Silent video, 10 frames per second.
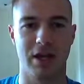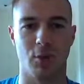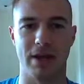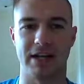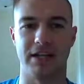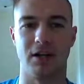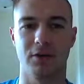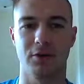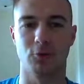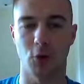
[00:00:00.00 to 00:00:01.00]
We added
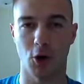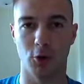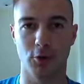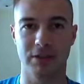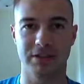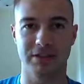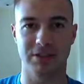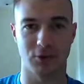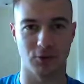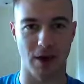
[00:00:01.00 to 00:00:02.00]
another row
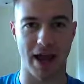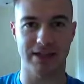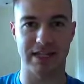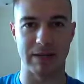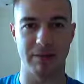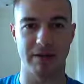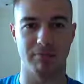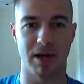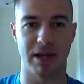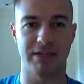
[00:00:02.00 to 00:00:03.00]
to cracks, keep that in
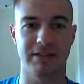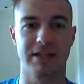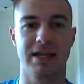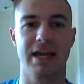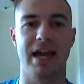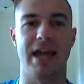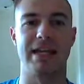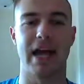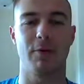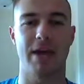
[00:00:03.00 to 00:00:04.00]
mind, and
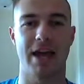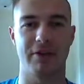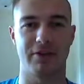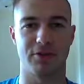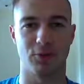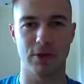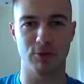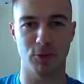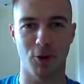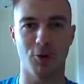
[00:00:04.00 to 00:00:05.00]
now we have a
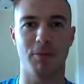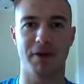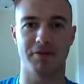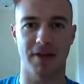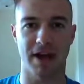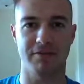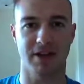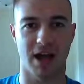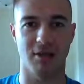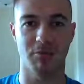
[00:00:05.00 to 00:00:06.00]
3-row by
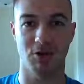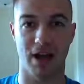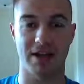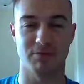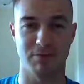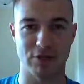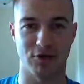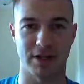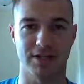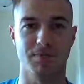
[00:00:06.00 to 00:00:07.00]
5-column cracks
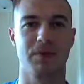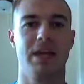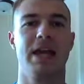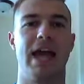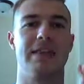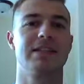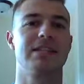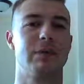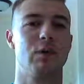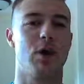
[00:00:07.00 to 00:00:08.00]
matrix. And let's
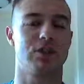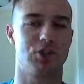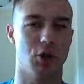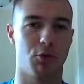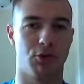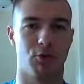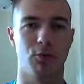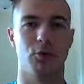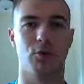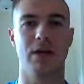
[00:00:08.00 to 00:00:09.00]
say we want to go
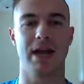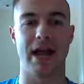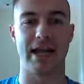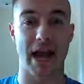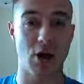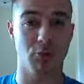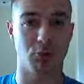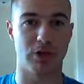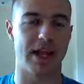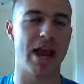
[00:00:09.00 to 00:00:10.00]
through and
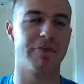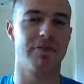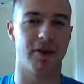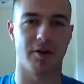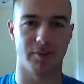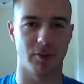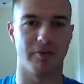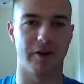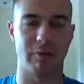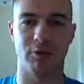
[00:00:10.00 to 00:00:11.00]
output every
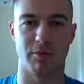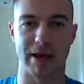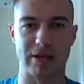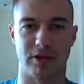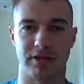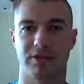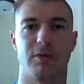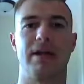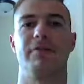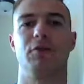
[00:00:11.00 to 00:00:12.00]
variable in the matrix,
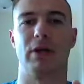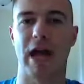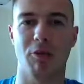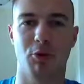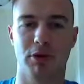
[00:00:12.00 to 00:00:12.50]
right? If you can output